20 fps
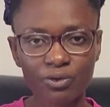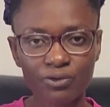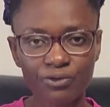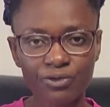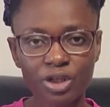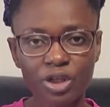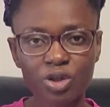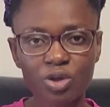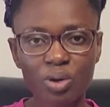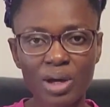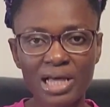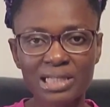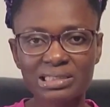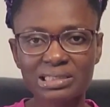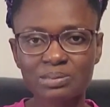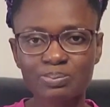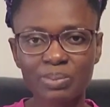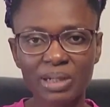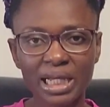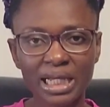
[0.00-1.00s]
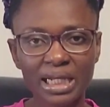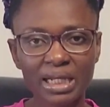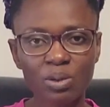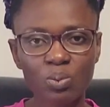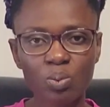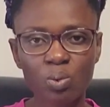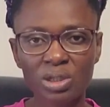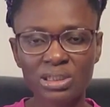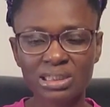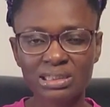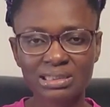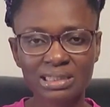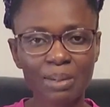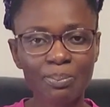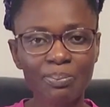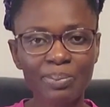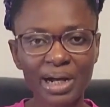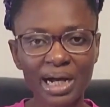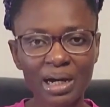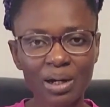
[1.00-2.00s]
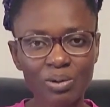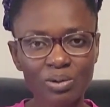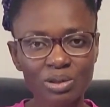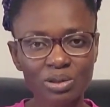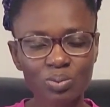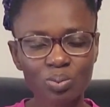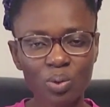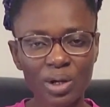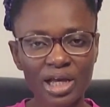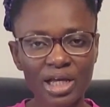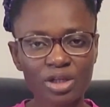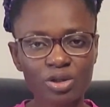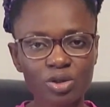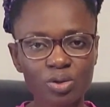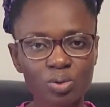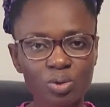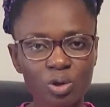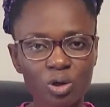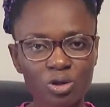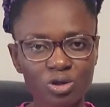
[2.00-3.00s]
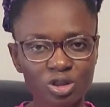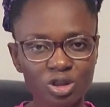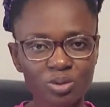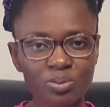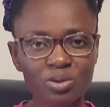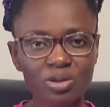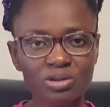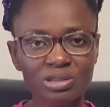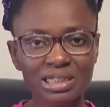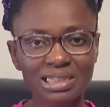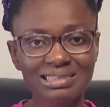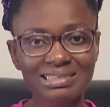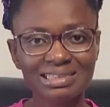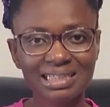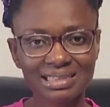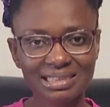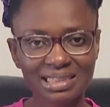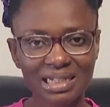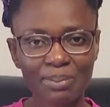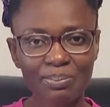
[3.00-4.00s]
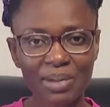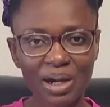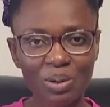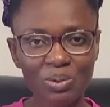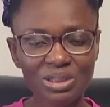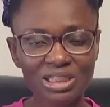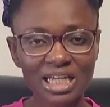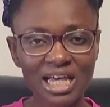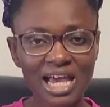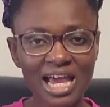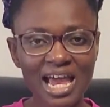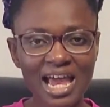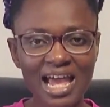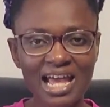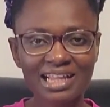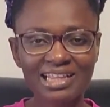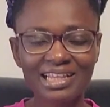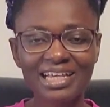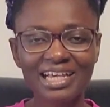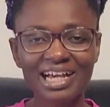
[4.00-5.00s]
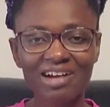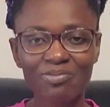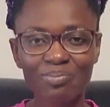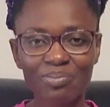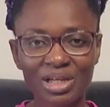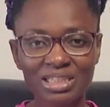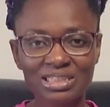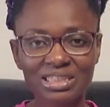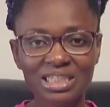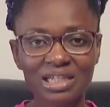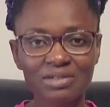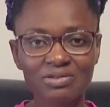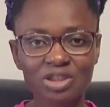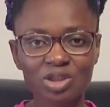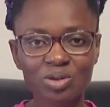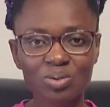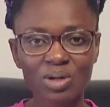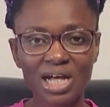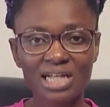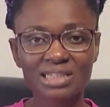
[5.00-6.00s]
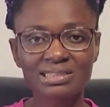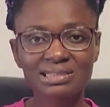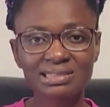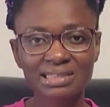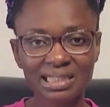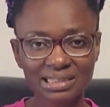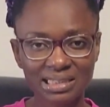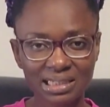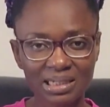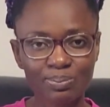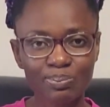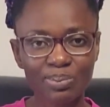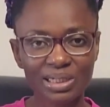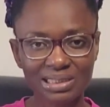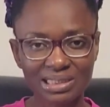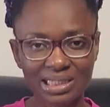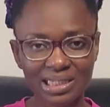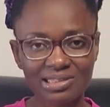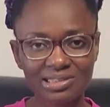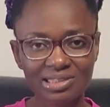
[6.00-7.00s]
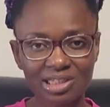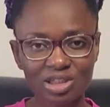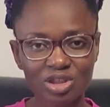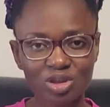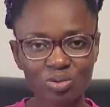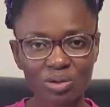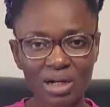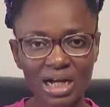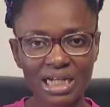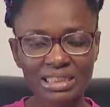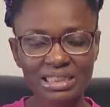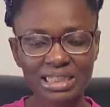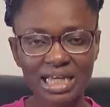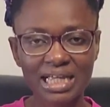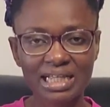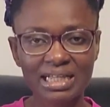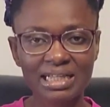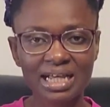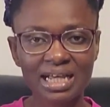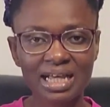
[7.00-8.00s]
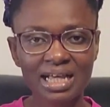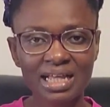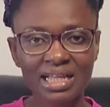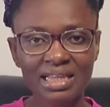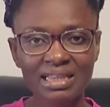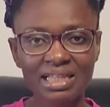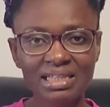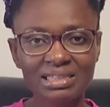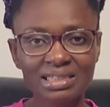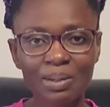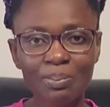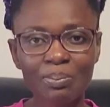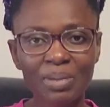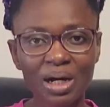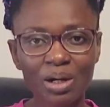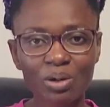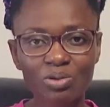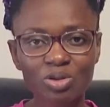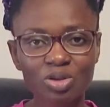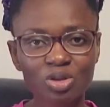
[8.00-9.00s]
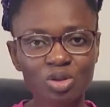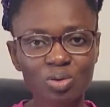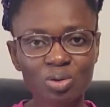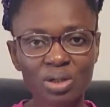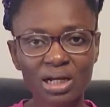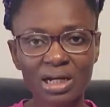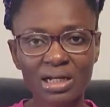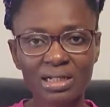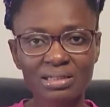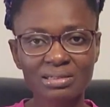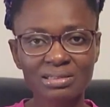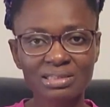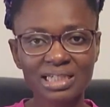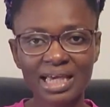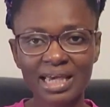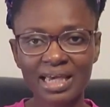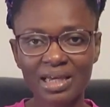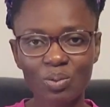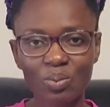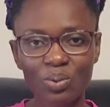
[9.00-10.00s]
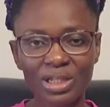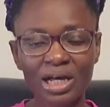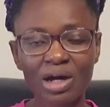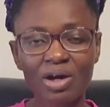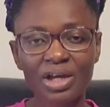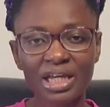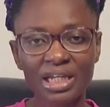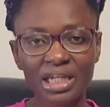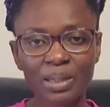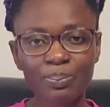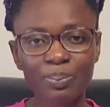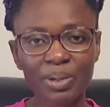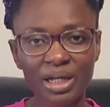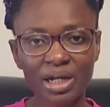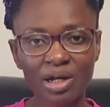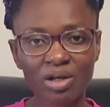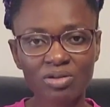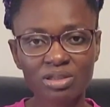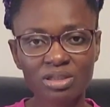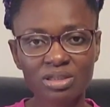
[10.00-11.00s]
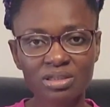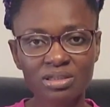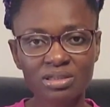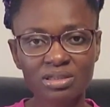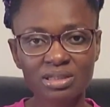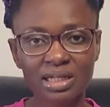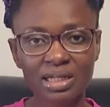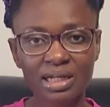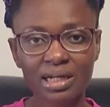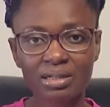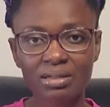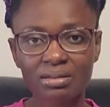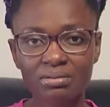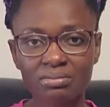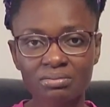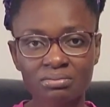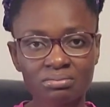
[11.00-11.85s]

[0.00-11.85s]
video explaining what it's about, where you contribute a certain amount and the government gives you a certain percentage, right? And this amount you can take without any penalties. It can